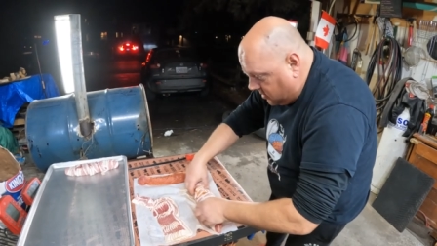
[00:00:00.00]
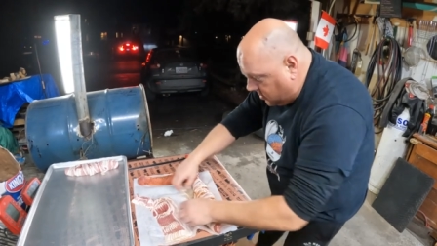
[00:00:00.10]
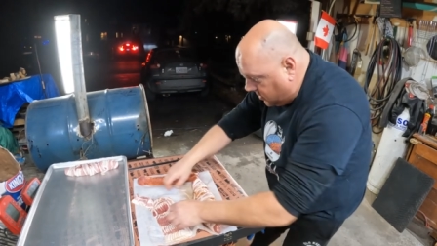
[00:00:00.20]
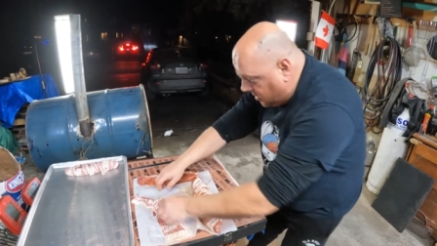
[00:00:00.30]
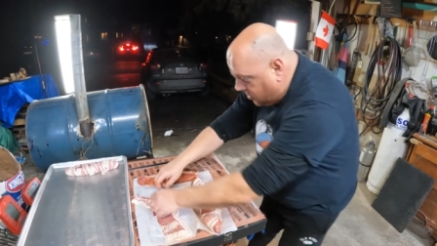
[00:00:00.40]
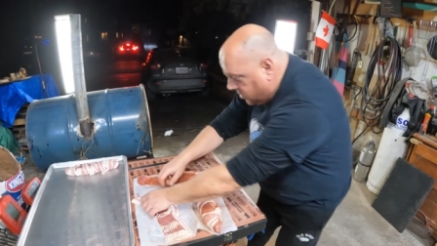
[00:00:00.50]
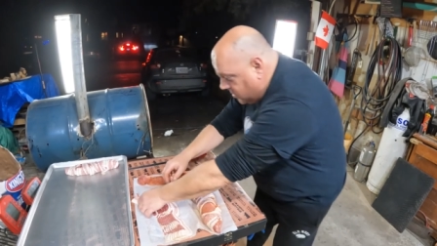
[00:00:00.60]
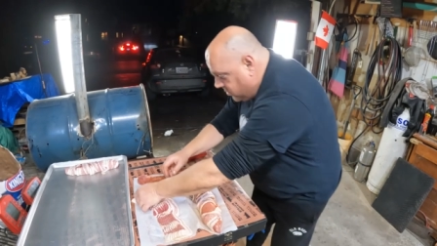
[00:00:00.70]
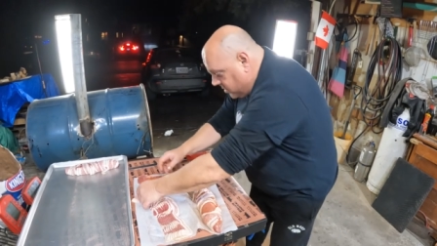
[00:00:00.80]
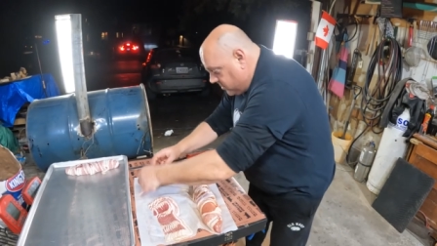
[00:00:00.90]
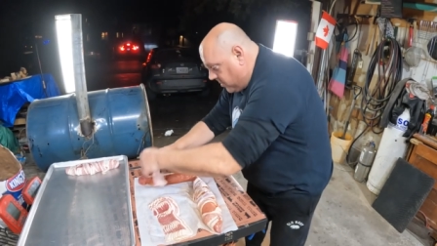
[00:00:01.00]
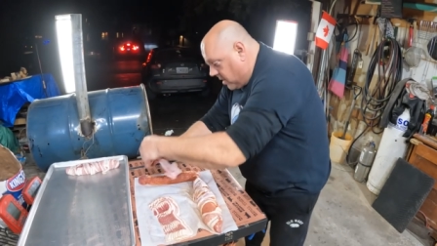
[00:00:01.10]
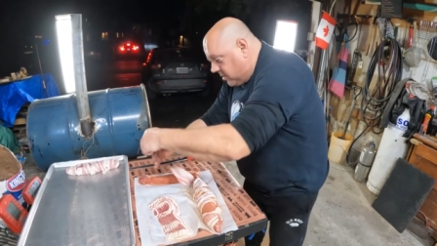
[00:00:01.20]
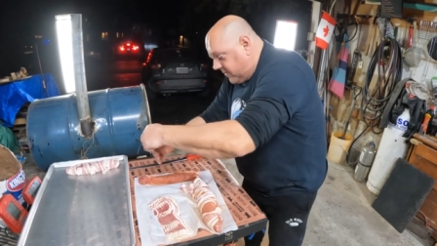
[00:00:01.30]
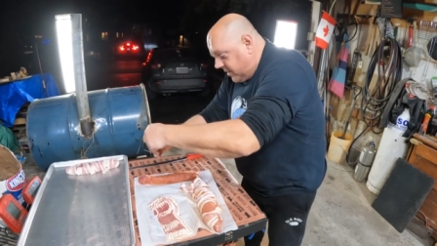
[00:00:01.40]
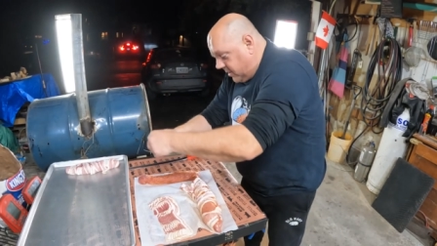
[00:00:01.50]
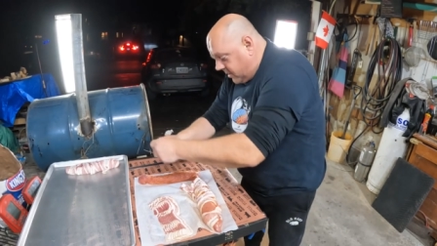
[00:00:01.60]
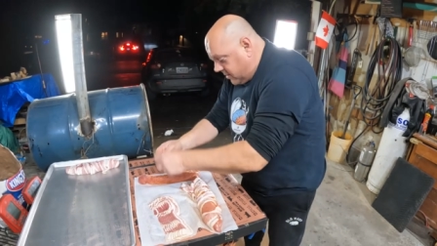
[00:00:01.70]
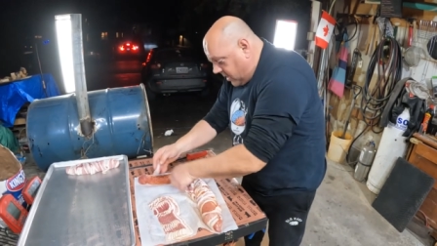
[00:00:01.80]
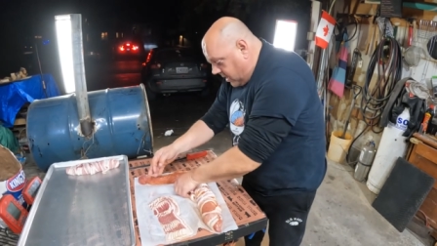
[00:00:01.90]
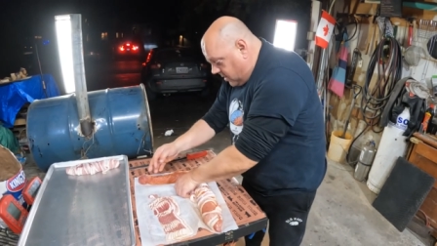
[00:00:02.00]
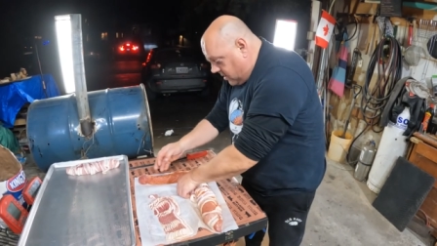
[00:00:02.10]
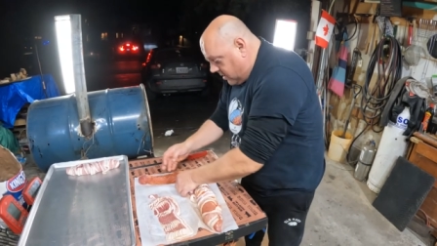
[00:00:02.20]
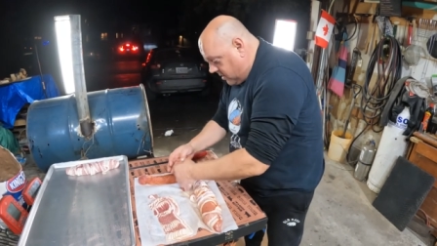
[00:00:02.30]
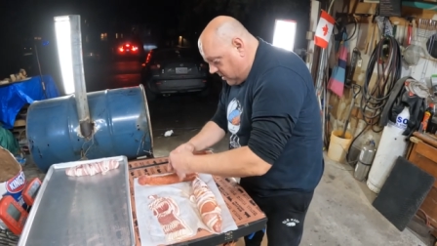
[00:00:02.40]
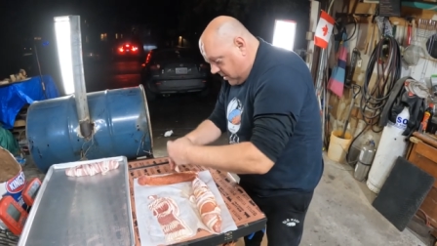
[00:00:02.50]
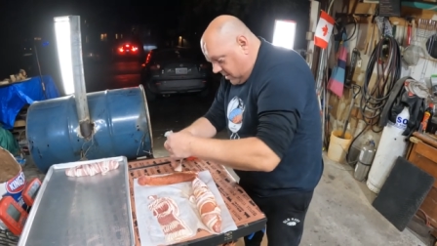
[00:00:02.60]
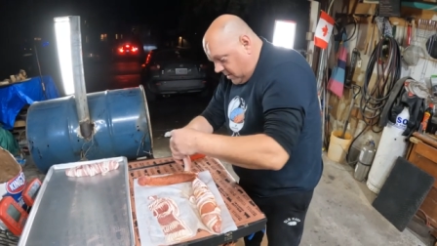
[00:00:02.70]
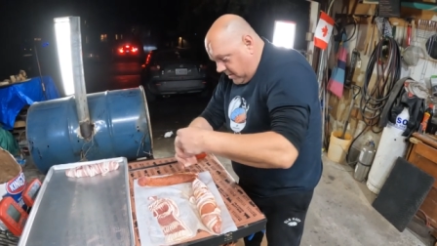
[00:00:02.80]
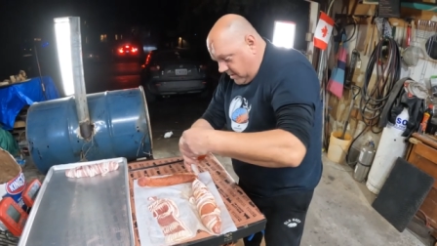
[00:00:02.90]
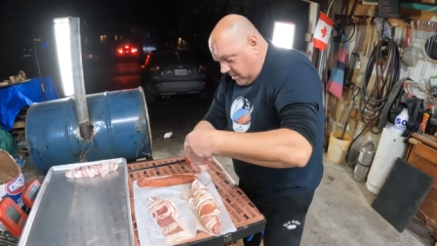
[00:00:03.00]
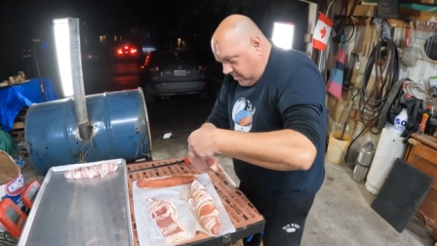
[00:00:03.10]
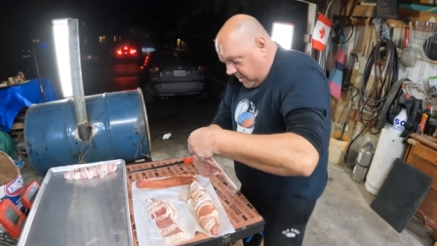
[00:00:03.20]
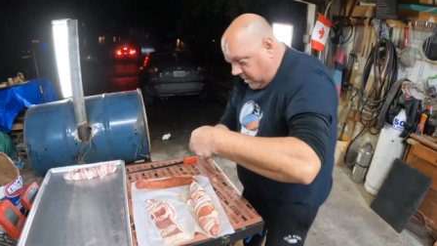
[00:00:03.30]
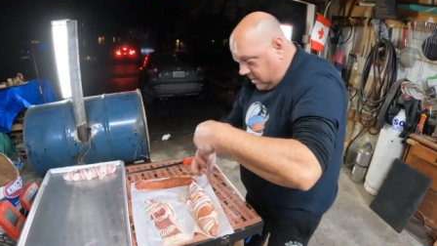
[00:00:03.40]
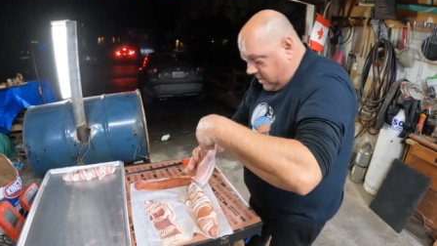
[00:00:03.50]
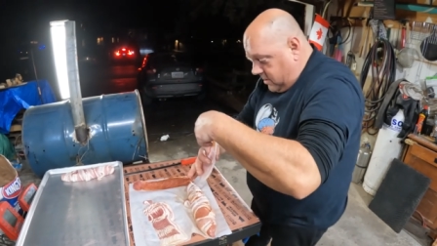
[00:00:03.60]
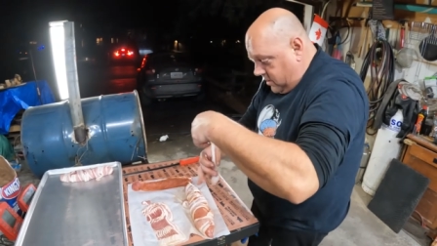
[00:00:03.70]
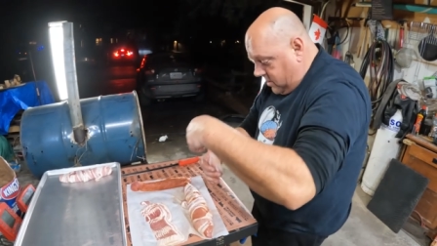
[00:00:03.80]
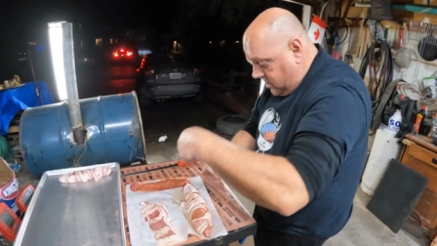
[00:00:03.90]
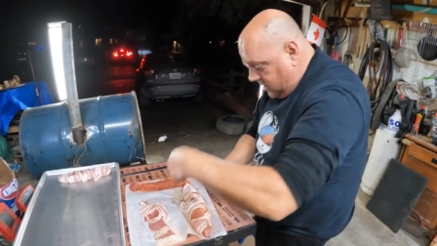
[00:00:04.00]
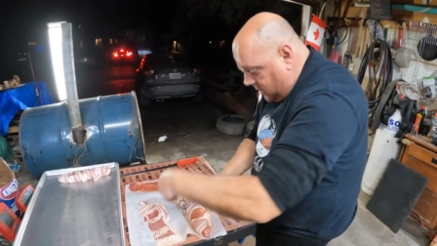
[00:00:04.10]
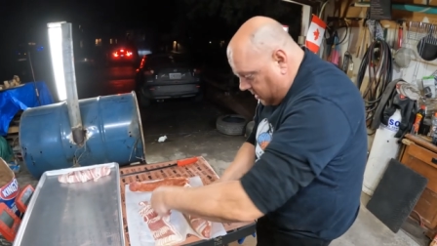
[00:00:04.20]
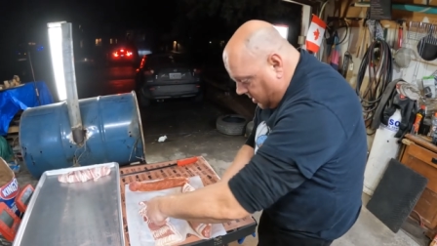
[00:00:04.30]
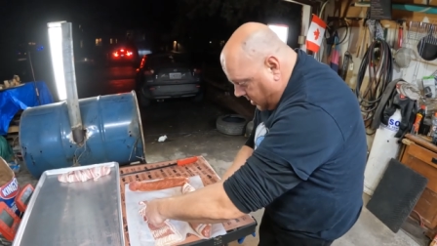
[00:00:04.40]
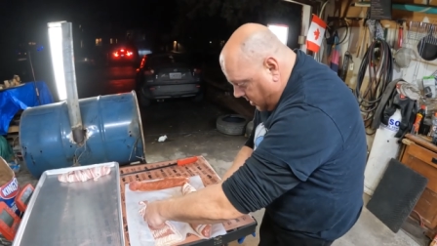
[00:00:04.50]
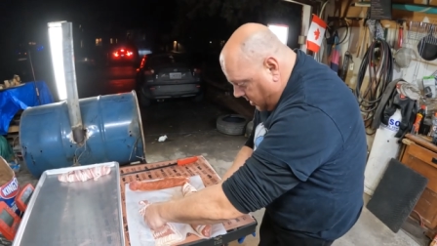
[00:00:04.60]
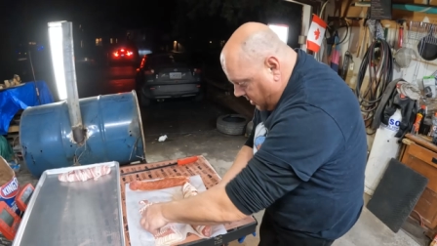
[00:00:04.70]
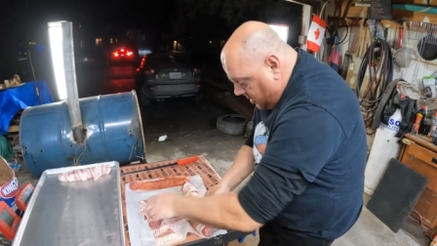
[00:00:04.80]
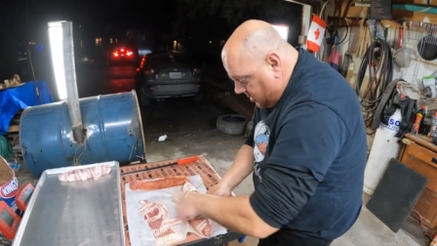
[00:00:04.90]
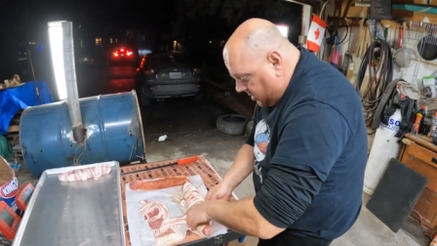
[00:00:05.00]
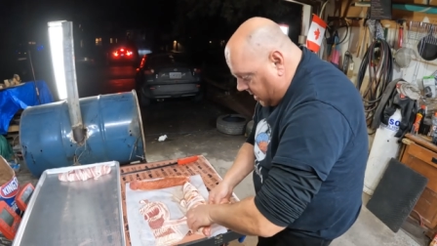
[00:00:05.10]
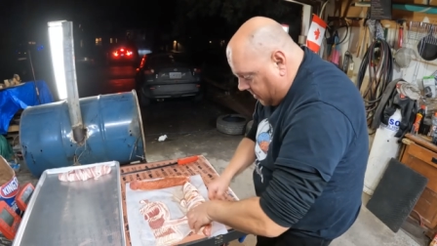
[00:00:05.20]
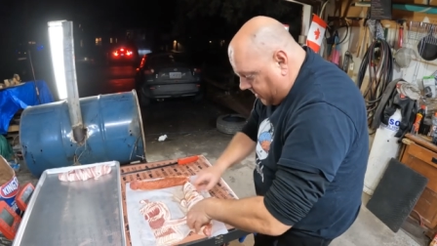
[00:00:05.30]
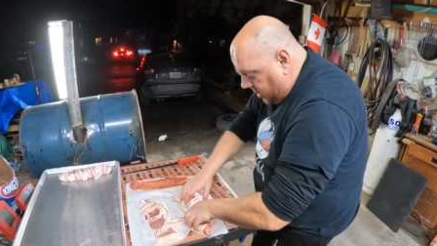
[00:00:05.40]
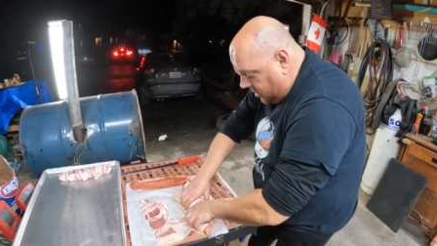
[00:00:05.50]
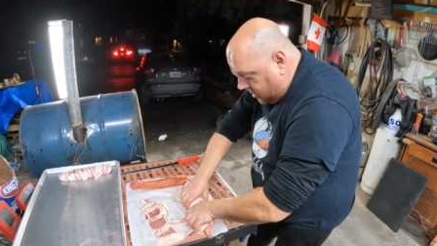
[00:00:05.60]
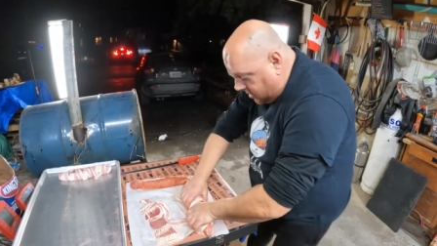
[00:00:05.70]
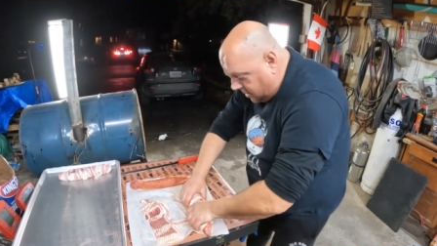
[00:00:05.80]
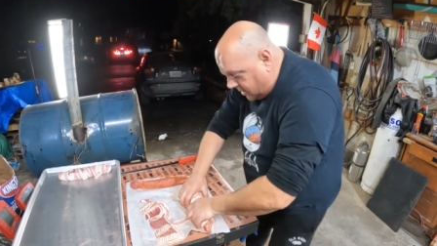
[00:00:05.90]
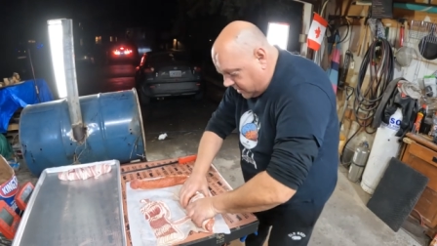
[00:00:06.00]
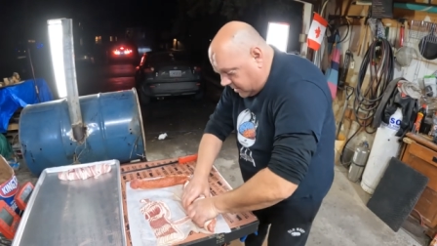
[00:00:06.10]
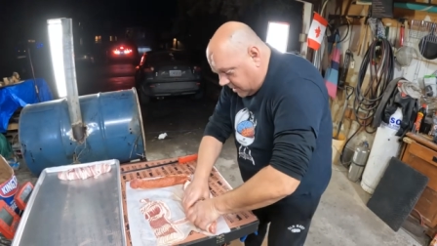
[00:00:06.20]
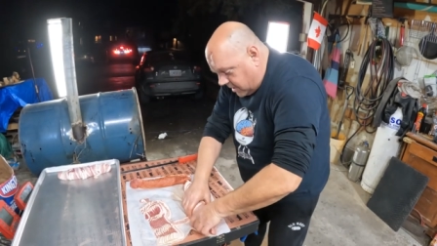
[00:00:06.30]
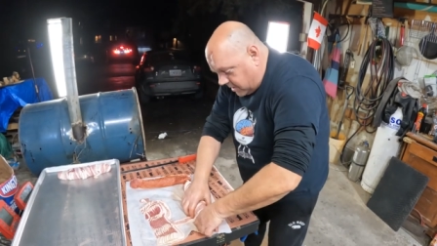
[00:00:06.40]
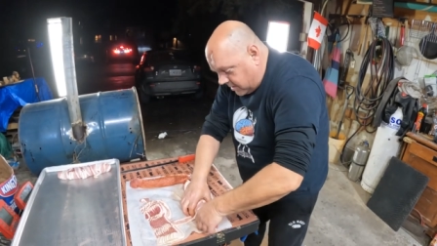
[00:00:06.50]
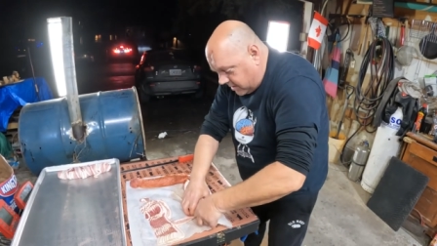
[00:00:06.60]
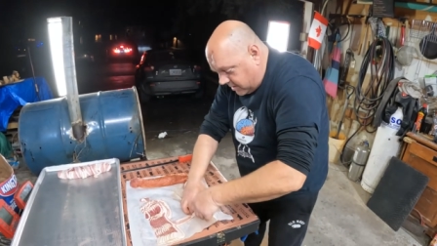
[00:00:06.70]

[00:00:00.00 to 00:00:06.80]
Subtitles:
So we got one more spot over here. Hey, bacon. Slap that on there like that.